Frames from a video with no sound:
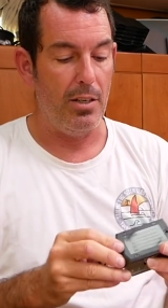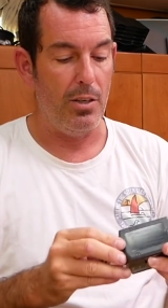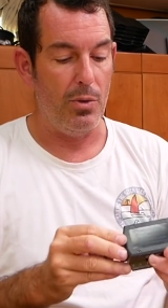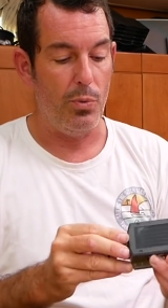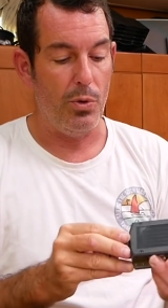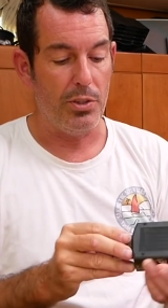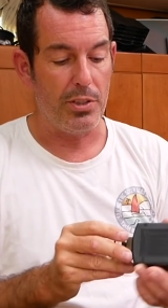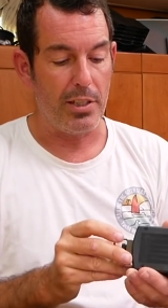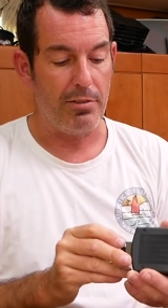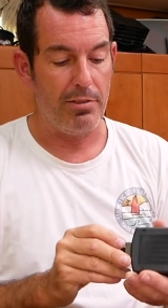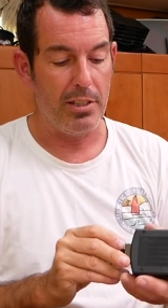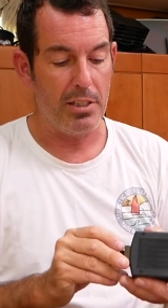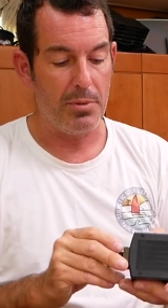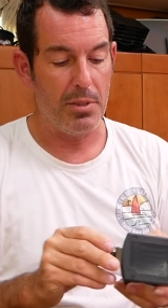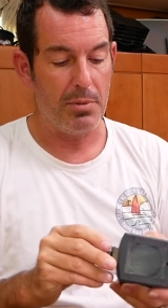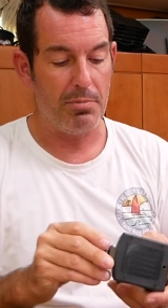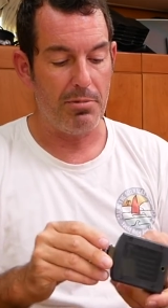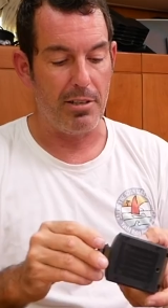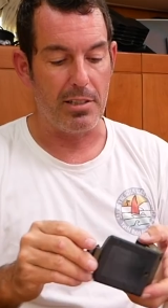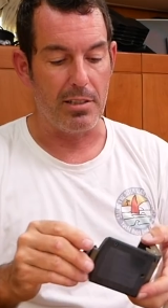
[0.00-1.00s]
was a
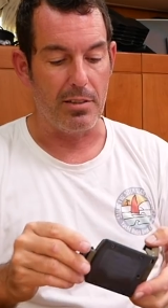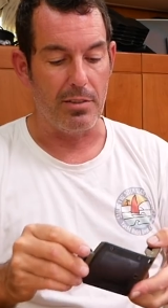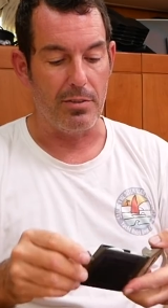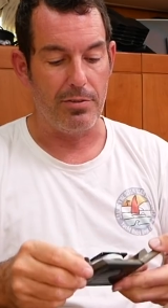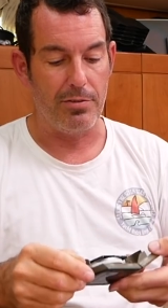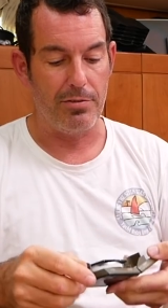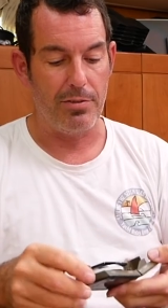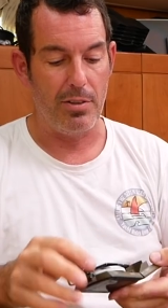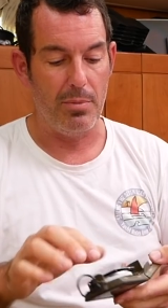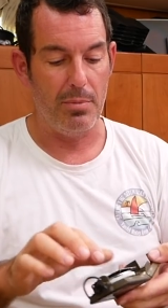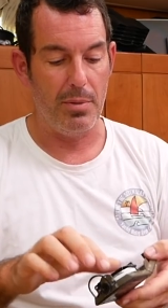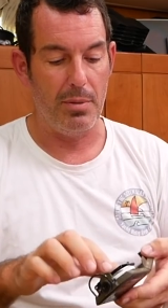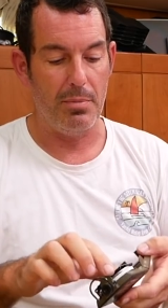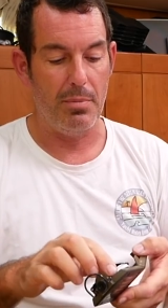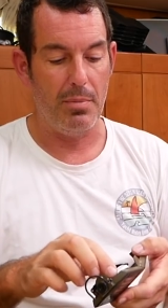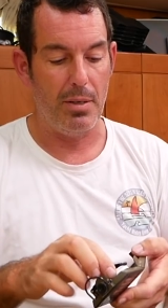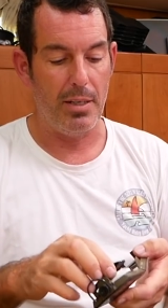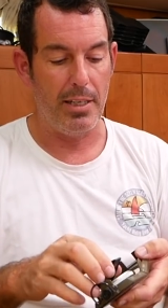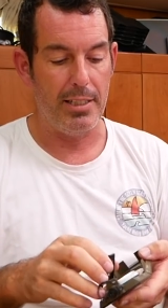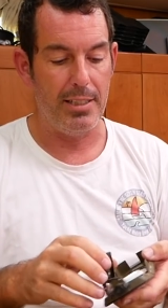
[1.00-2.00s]
Christmas present from
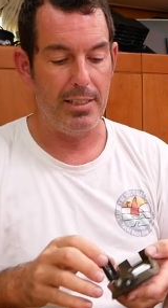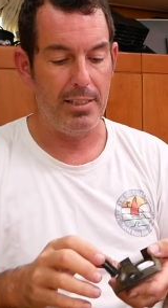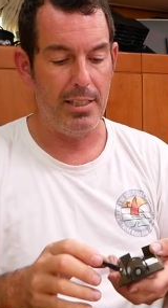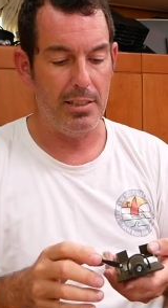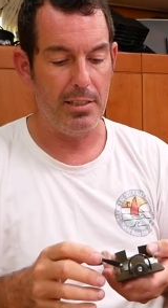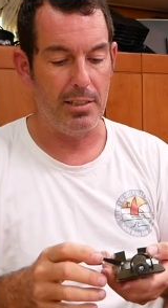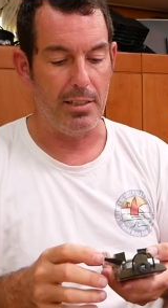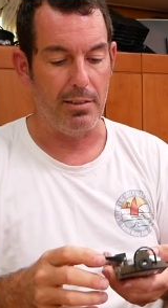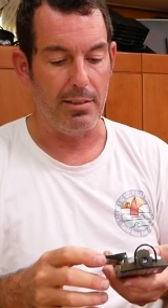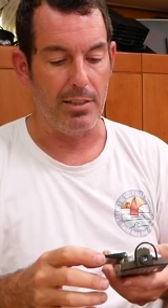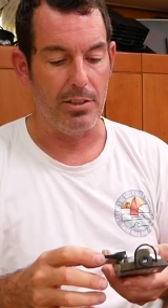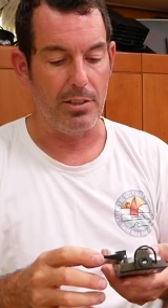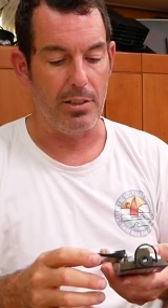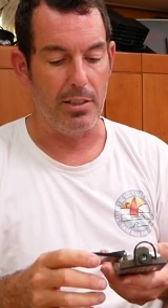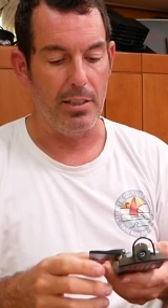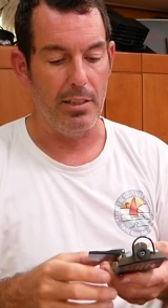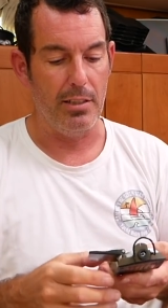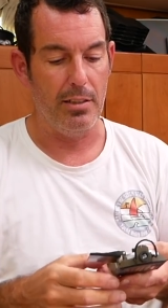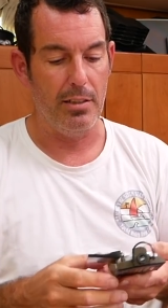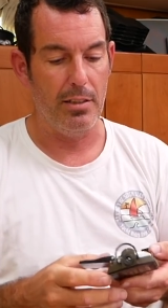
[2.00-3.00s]
my sister
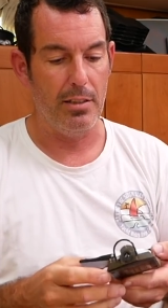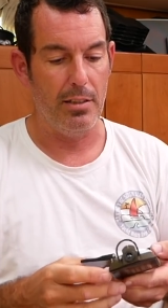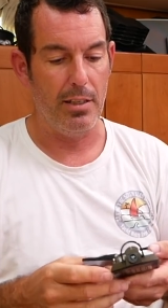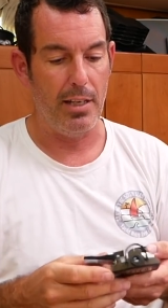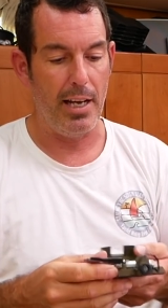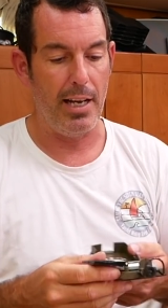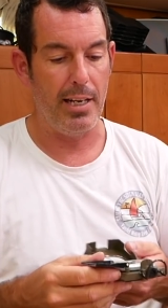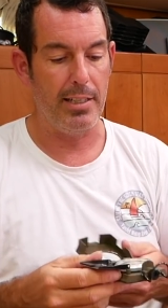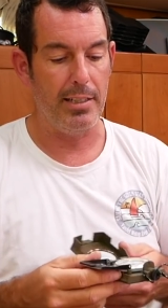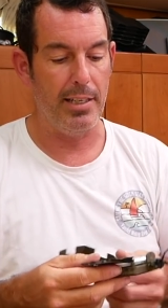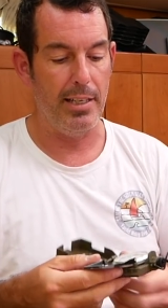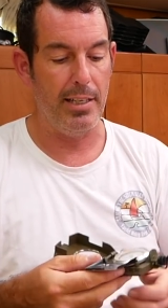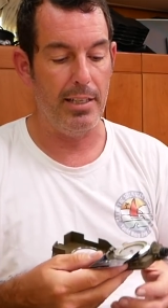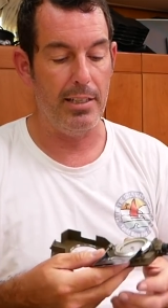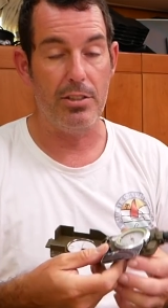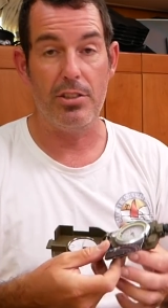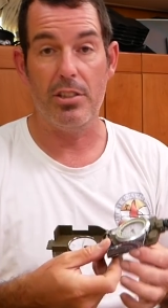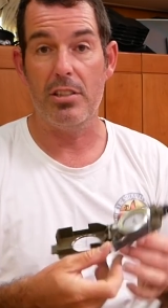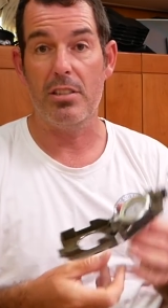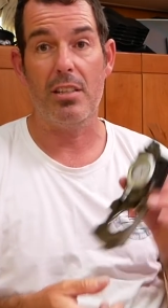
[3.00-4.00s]
actually, and it
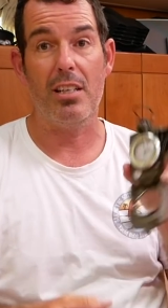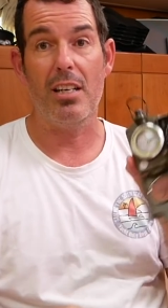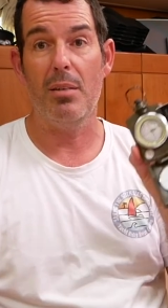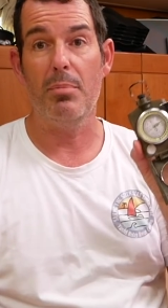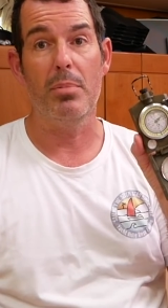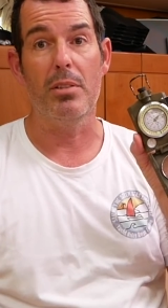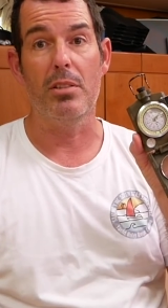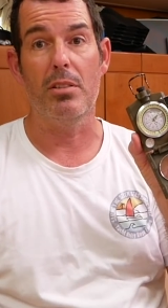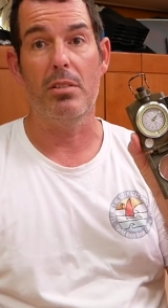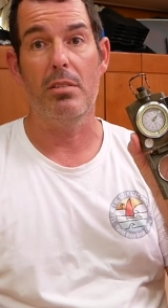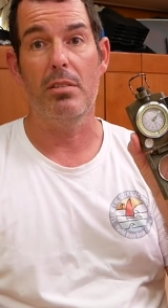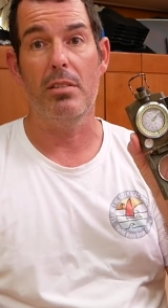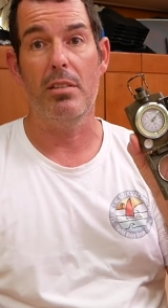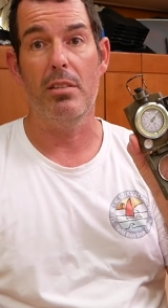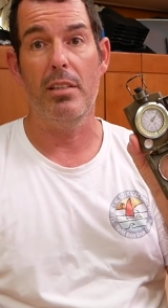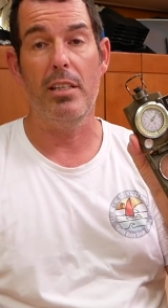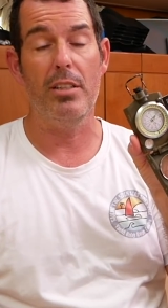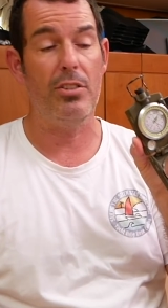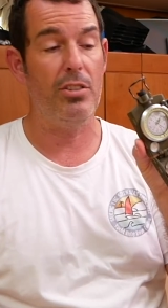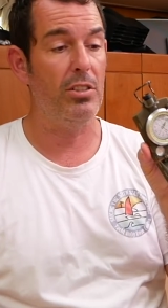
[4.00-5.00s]
is just a compass.
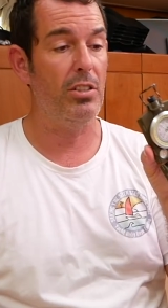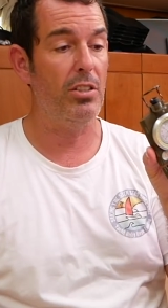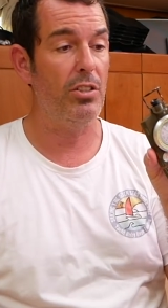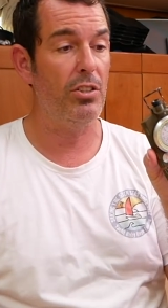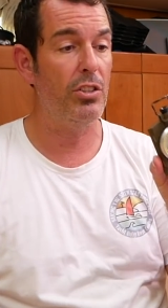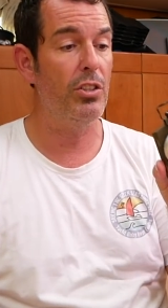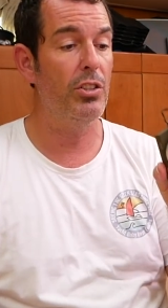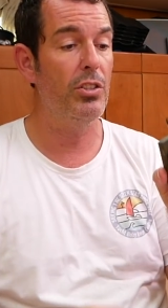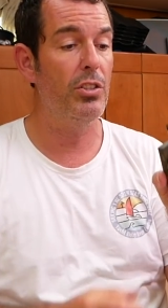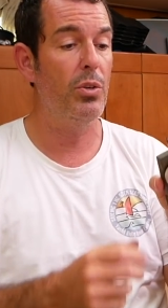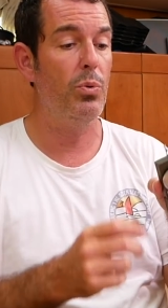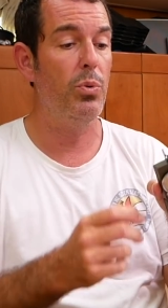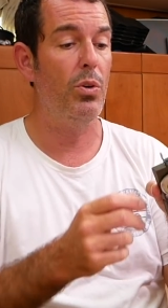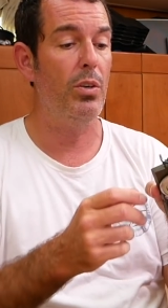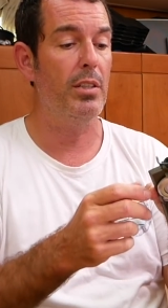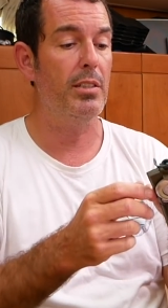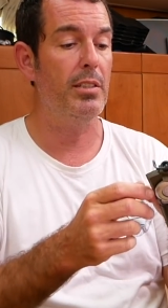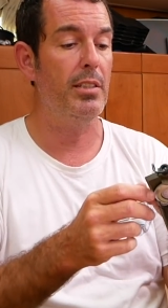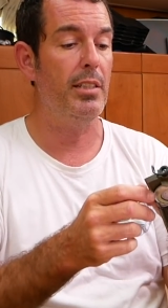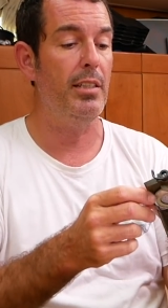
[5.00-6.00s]
It's just a good
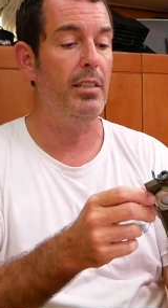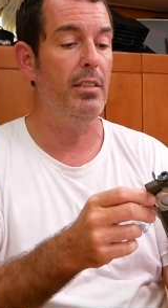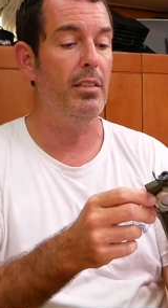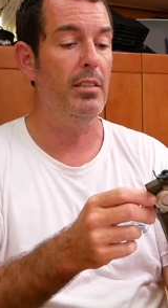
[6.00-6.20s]
quality